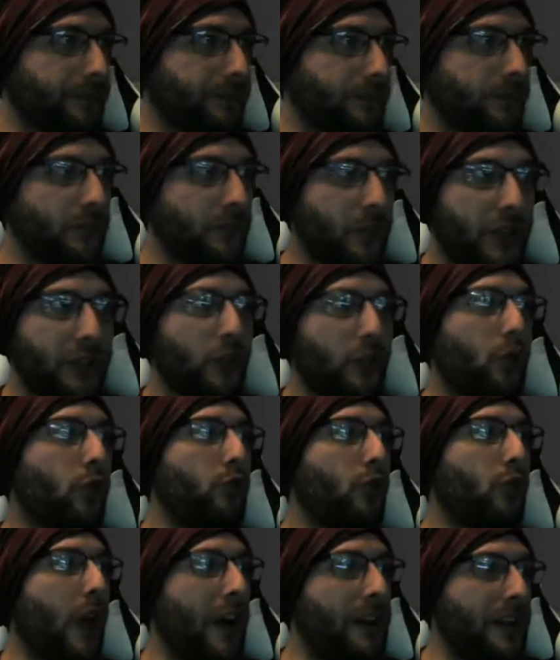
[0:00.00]
Just
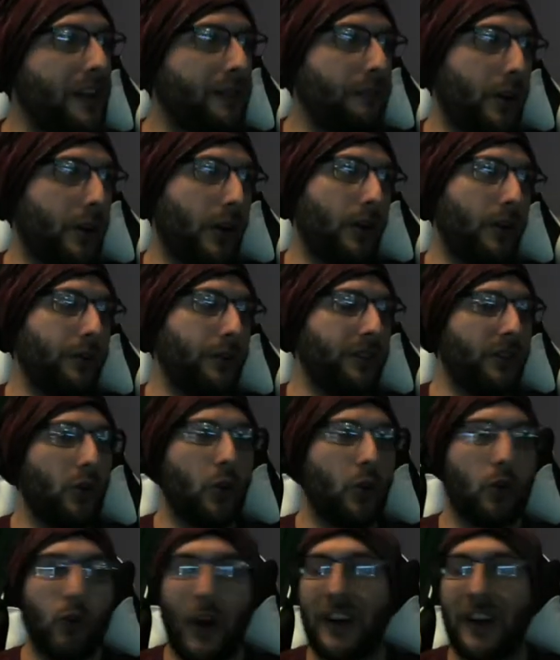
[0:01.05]
running, bros.
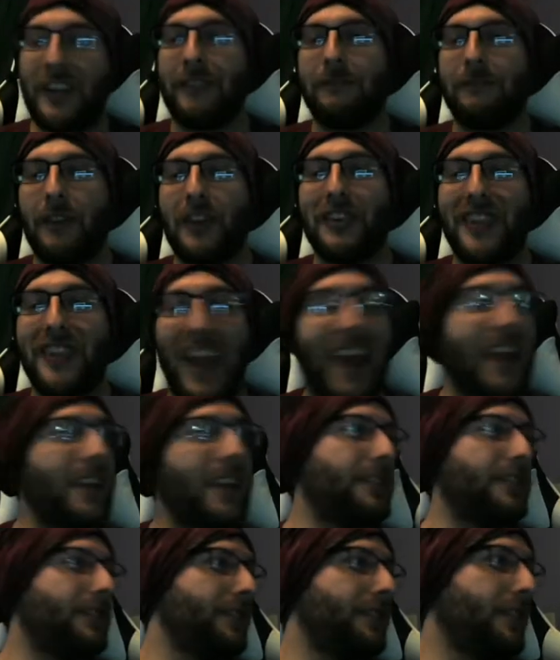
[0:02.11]
Running for
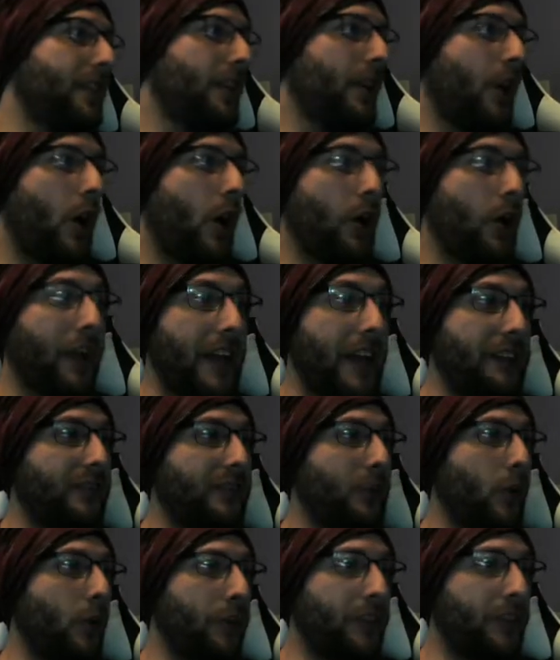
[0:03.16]
days. Okay,
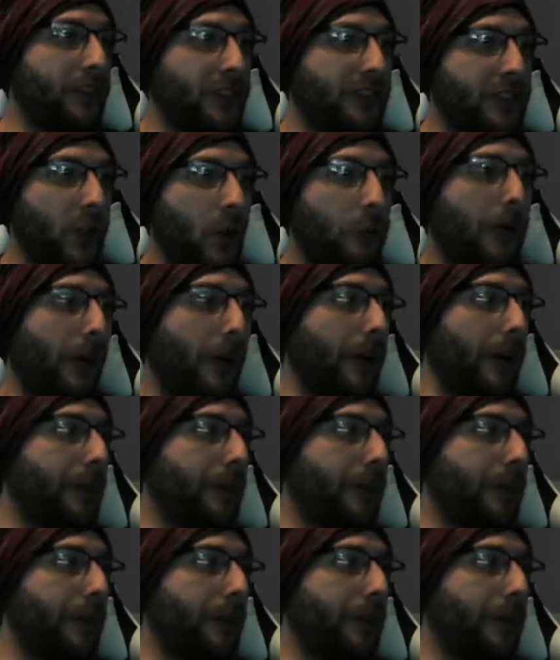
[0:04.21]
so on the skill bar.